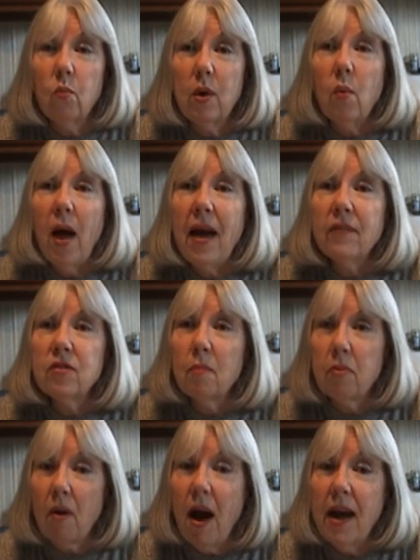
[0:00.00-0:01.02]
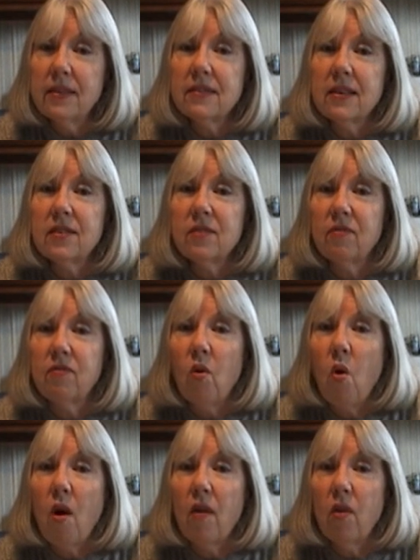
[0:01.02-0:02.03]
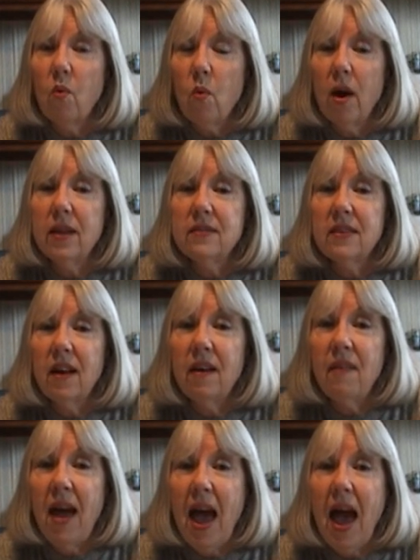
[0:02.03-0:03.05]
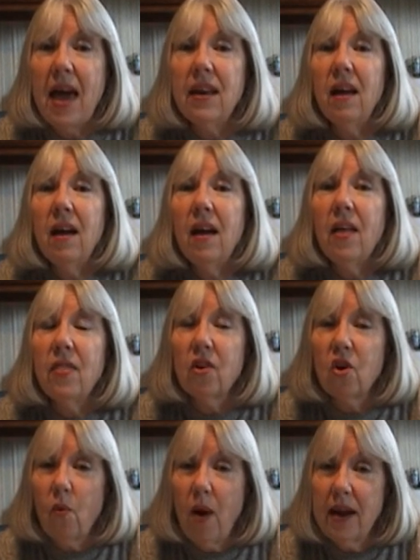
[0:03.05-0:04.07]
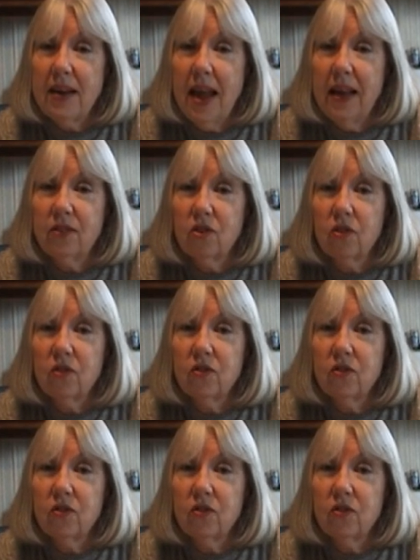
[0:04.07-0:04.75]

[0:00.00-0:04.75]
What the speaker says: we will have some prizes for the ones that have had the correct answers.